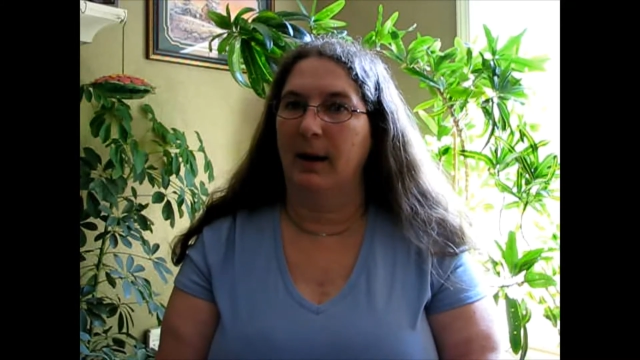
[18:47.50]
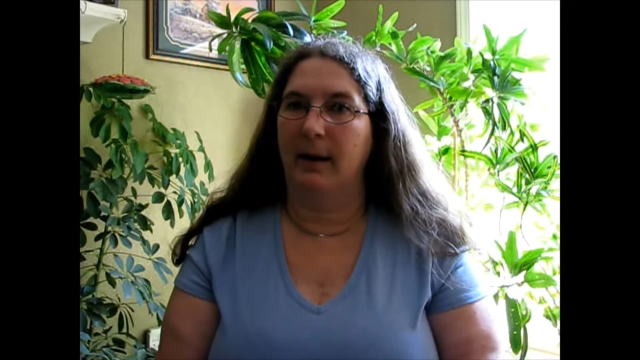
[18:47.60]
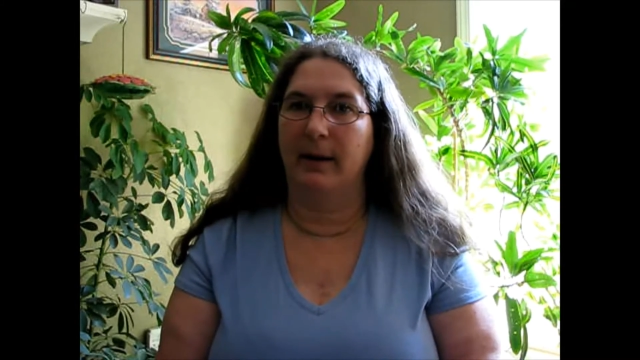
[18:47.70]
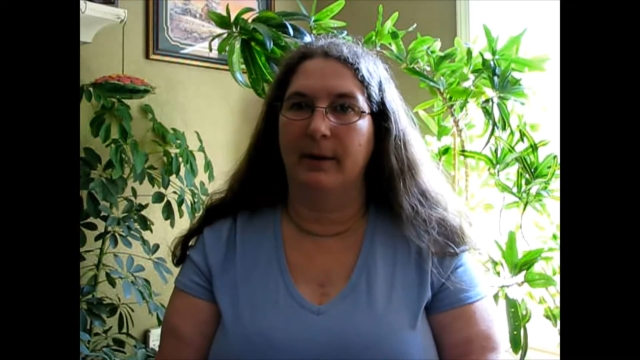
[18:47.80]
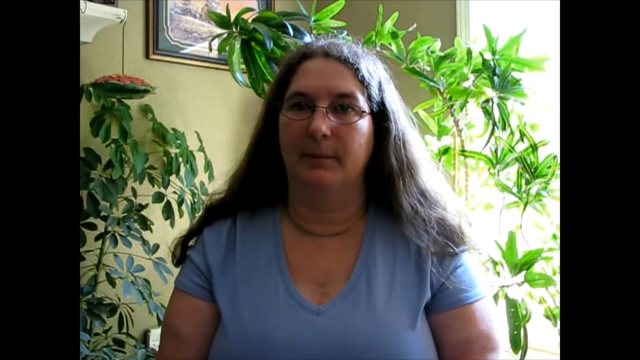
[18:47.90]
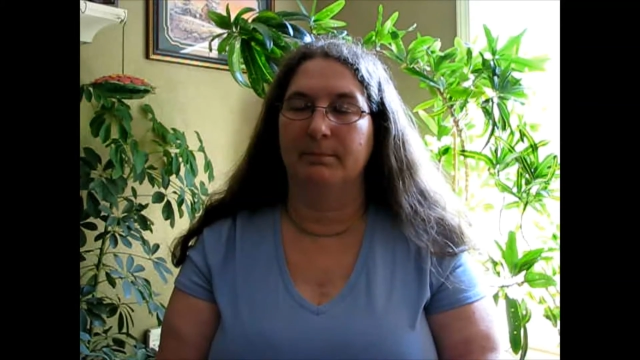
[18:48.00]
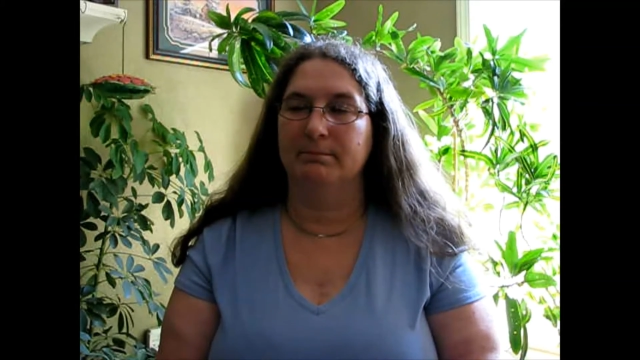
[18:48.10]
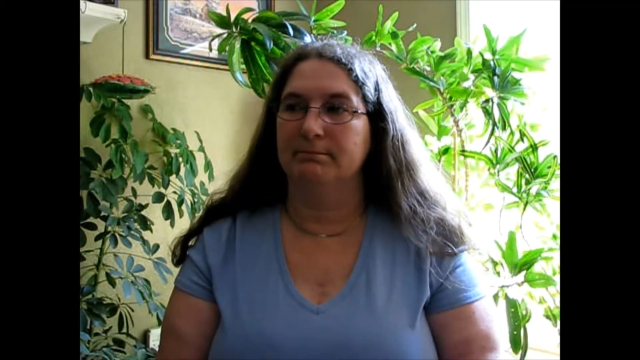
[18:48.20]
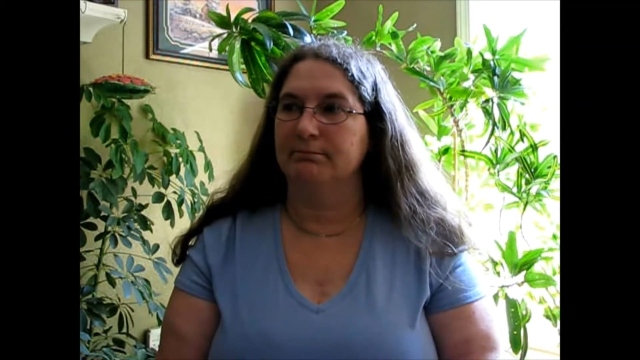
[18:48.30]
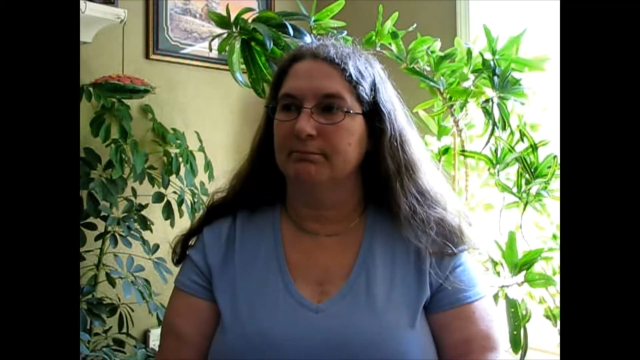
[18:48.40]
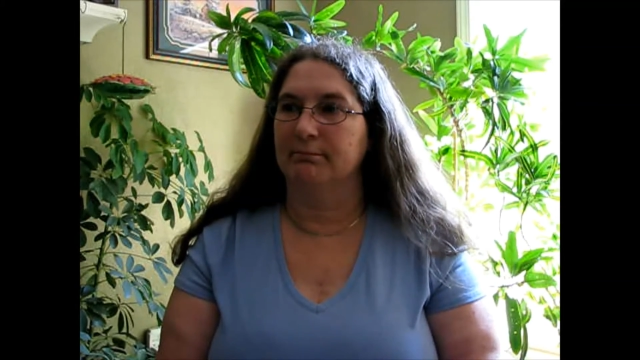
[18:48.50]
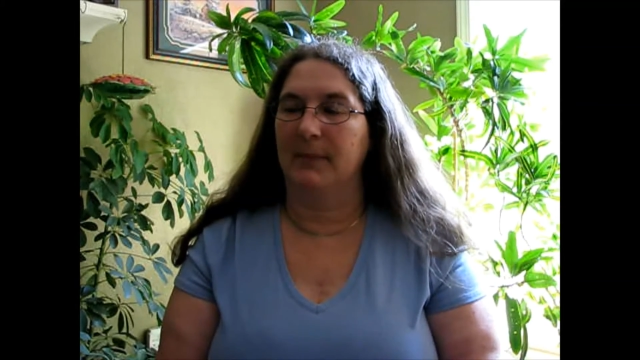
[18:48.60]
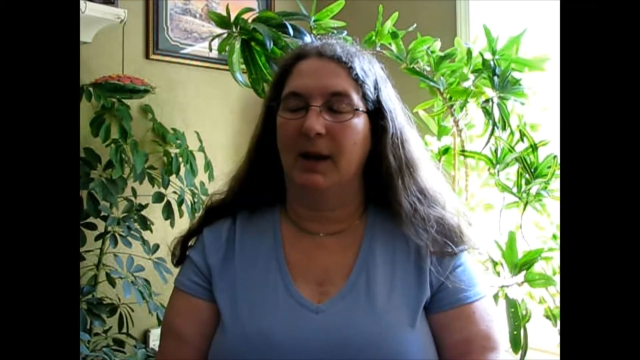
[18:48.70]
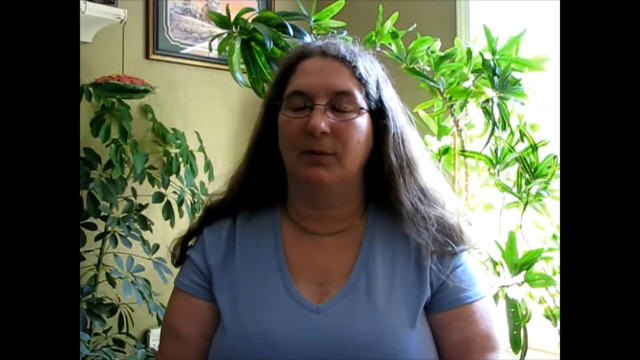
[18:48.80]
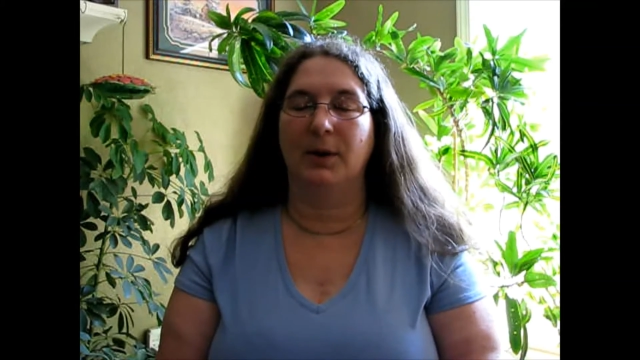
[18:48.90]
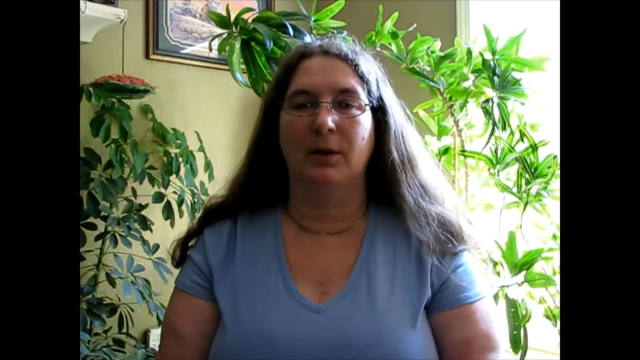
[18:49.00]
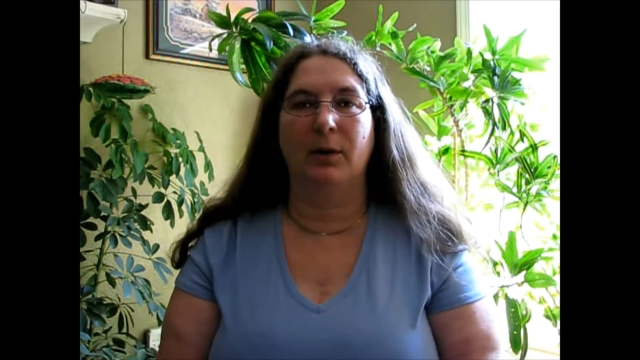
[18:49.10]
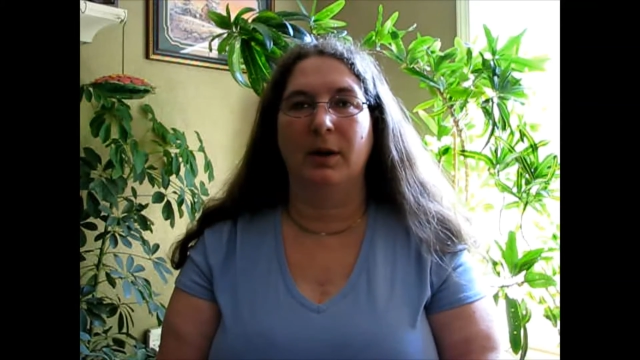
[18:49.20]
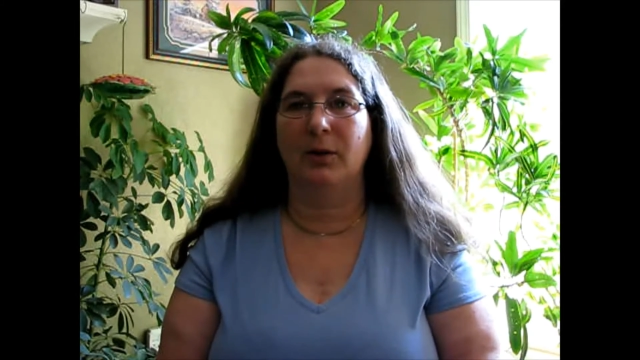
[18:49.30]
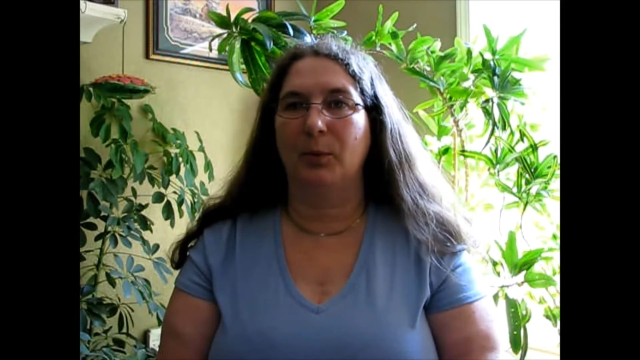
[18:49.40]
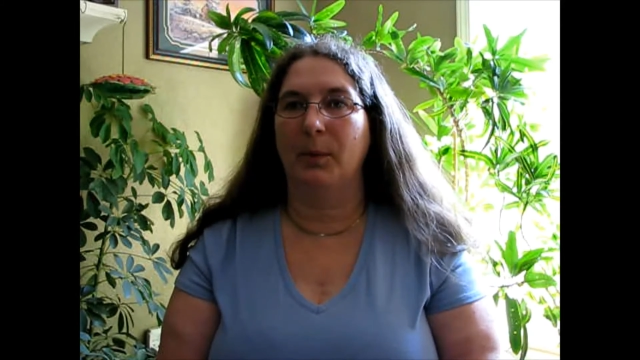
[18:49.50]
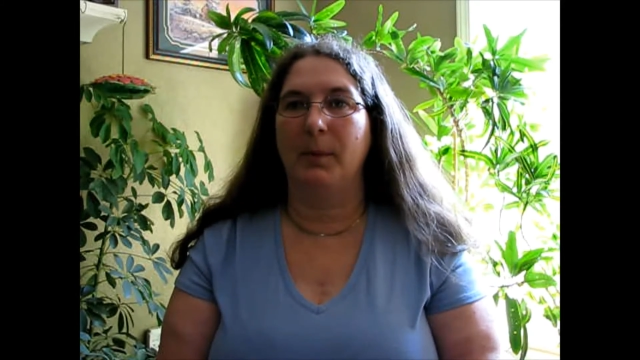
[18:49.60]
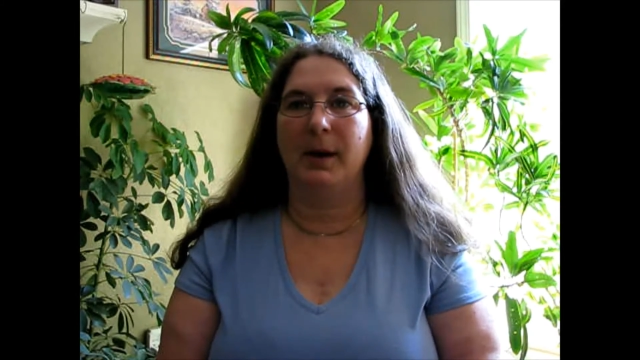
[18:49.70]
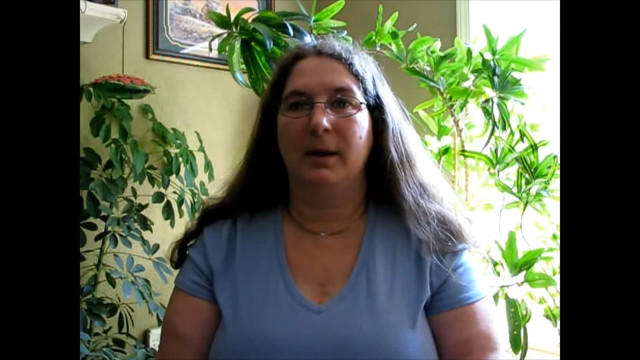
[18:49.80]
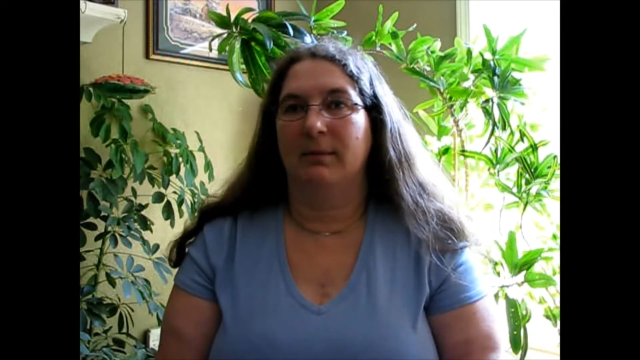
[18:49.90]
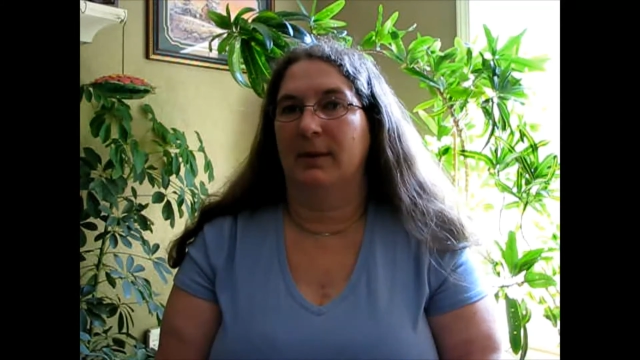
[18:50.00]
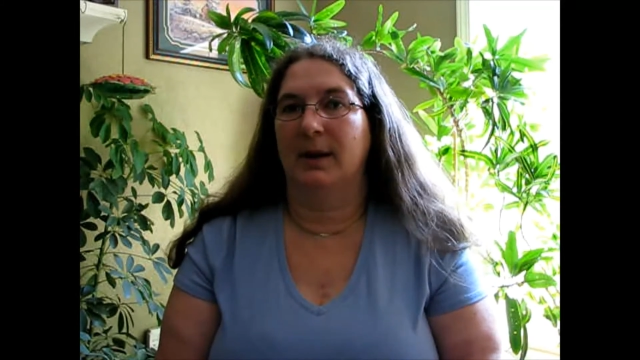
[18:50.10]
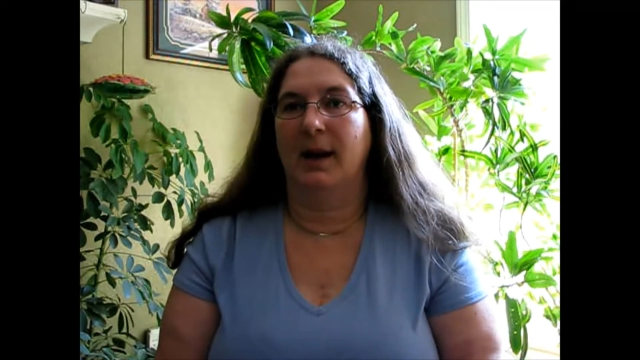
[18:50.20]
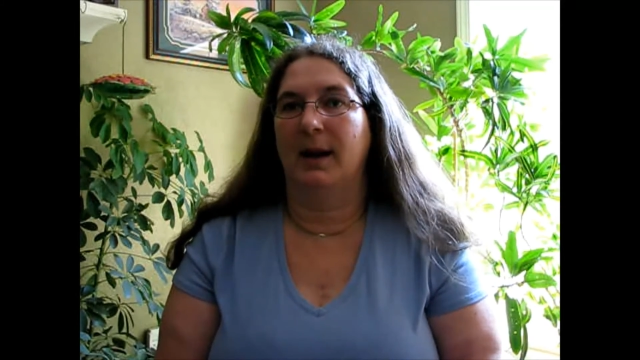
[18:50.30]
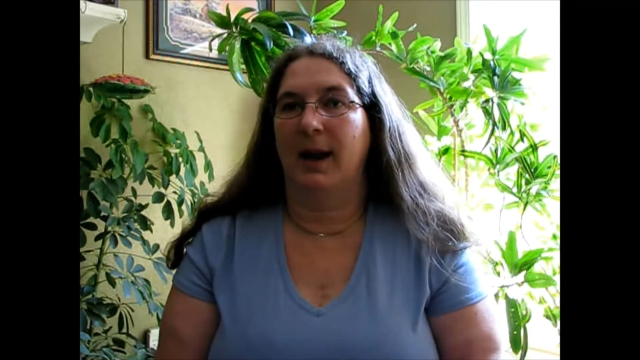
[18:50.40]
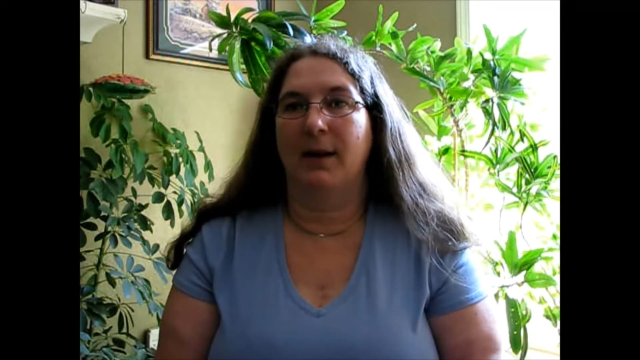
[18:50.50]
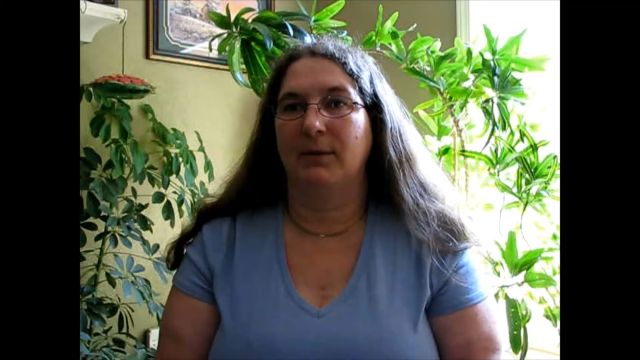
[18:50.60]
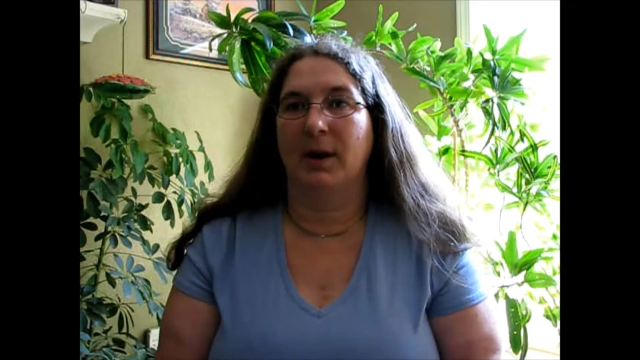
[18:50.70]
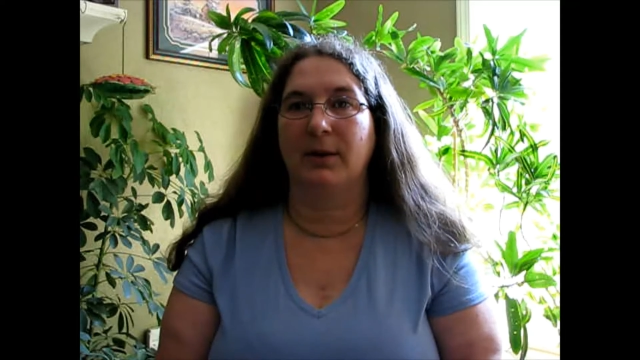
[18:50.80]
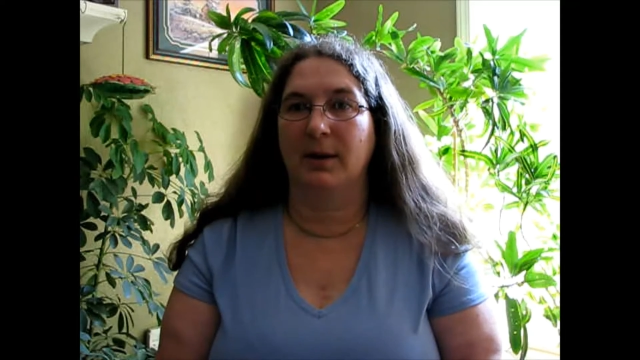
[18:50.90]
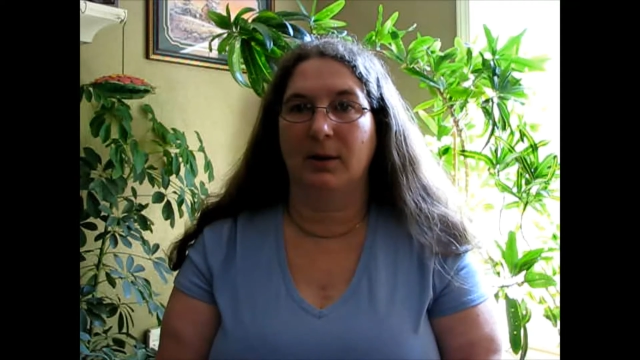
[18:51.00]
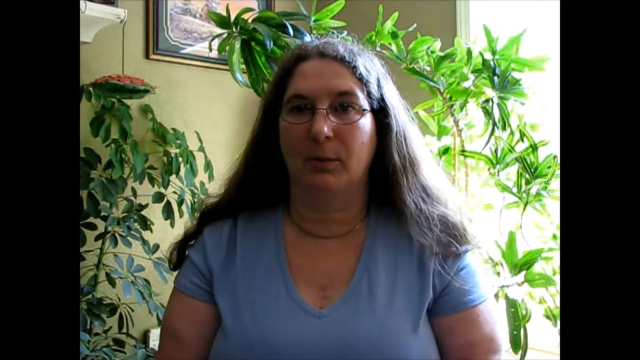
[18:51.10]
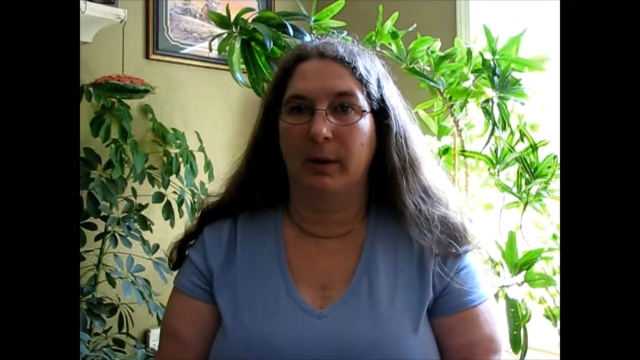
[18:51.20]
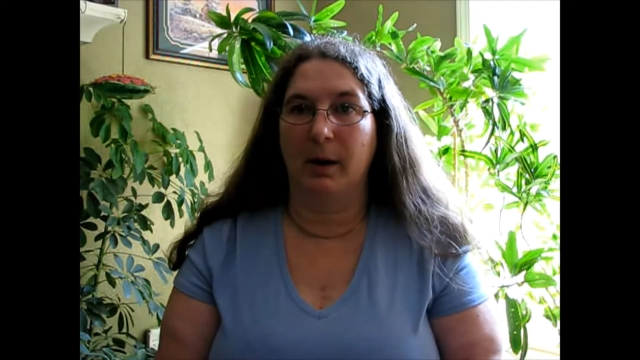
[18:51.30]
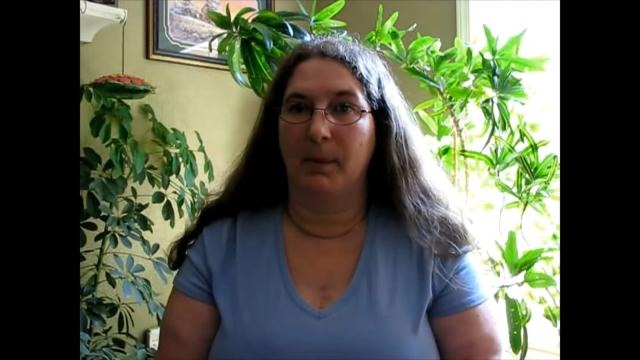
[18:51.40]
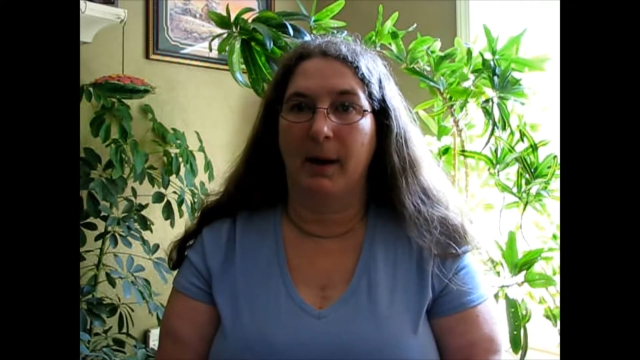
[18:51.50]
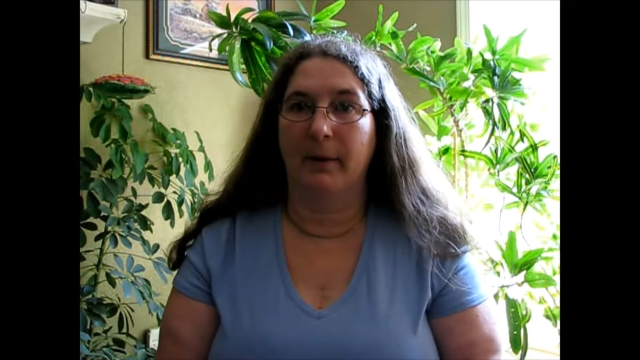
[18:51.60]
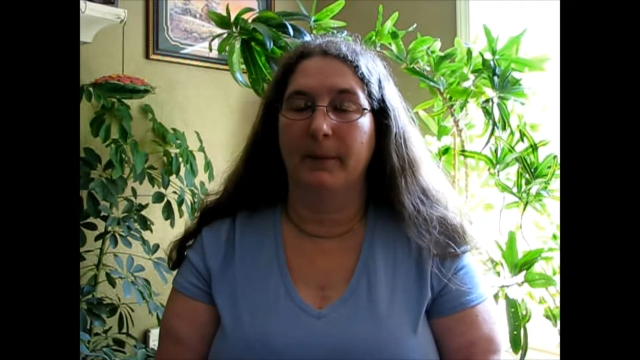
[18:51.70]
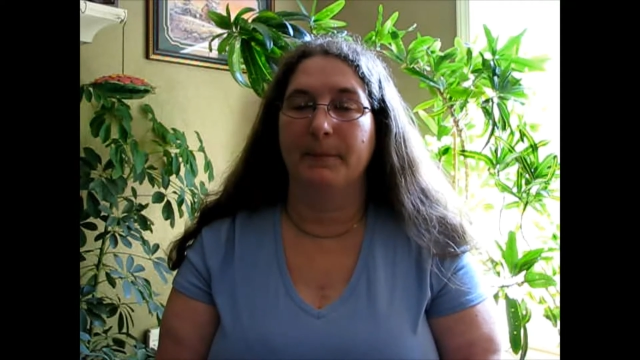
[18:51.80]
Um, if the Lord is with me, then I have nothing to worry about.